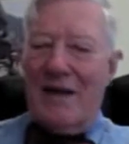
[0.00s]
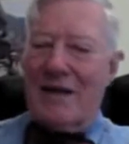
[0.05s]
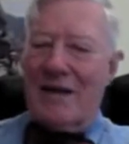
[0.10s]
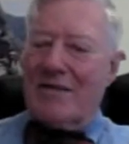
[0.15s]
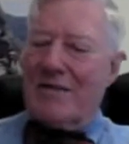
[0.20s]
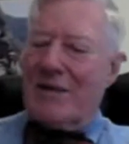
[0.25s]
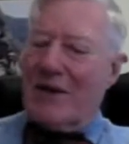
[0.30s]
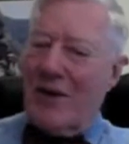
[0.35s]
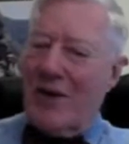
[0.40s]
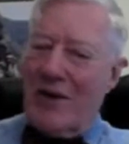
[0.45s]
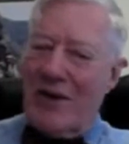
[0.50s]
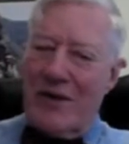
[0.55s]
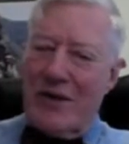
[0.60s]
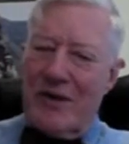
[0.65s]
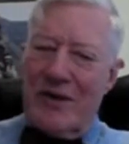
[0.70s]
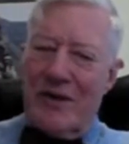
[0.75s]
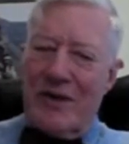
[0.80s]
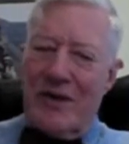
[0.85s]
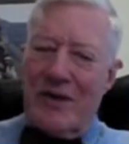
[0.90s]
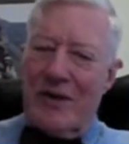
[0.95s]
Claude,
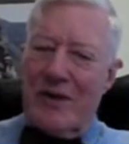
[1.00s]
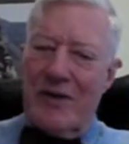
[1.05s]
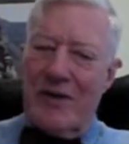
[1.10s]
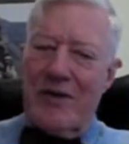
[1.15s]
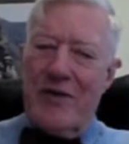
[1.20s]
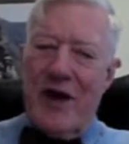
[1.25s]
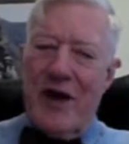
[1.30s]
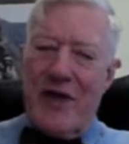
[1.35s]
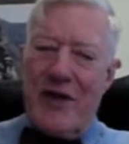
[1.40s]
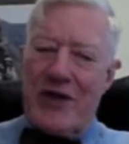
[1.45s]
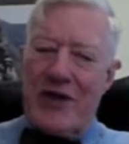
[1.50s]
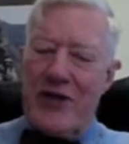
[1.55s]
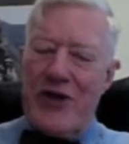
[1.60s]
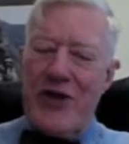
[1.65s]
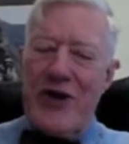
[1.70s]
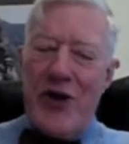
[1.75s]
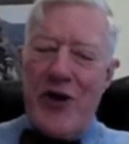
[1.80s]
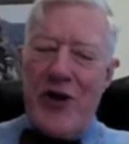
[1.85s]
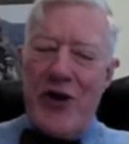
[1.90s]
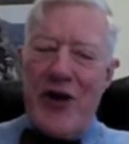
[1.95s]
you've got the
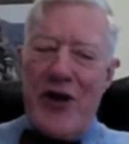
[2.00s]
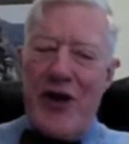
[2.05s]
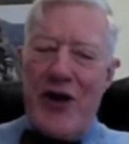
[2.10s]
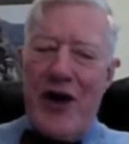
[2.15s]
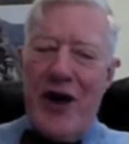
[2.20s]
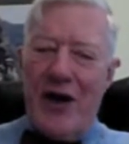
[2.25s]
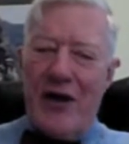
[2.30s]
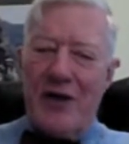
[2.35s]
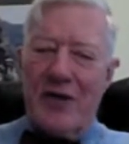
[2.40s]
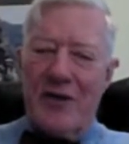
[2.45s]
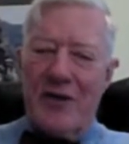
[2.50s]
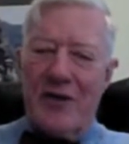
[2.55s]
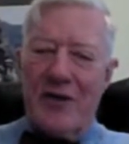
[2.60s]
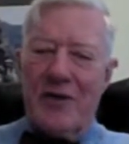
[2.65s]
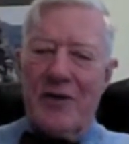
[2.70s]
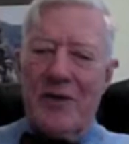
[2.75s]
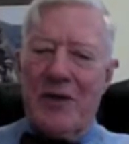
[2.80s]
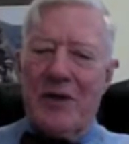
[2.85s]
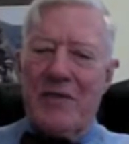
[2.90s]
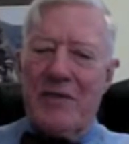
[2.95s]
seniority now
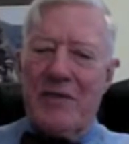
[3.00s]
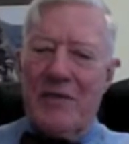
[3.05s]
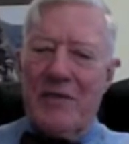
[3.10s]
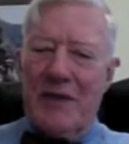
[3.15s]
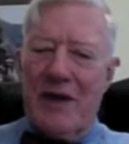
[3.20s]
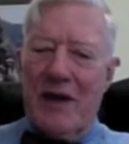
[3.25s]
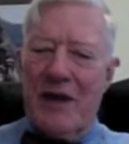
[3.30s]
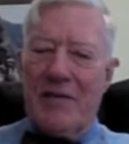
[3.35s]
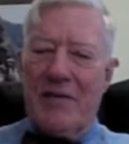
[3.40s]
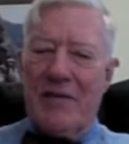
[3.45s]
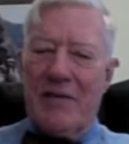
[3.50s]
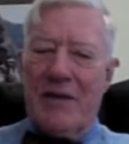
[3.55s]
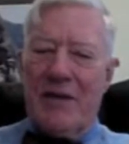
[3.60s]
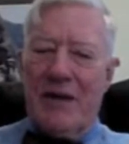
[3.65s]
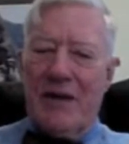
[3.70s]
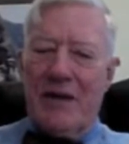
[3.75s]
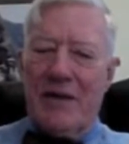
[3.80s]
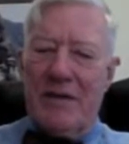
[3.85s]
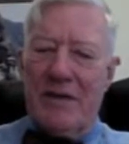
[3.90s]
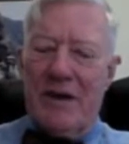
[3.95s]
to get
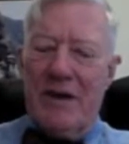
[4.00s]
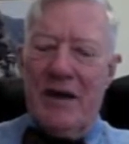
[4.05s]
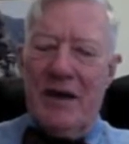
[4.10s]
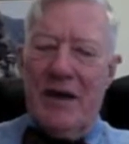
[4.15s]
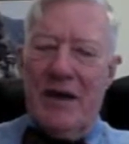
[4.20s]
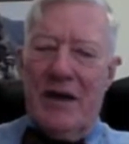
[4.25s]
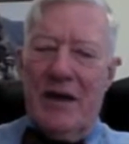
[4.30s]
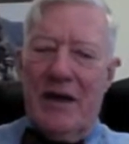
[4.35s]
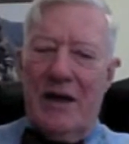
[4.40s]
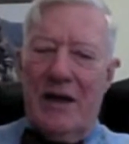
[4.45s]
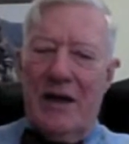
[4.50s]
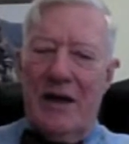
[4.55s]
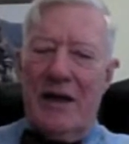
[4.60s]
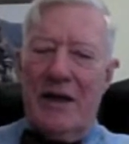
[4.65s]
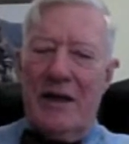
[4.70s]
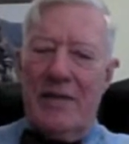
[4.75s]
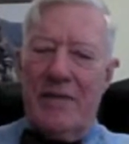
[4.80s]
any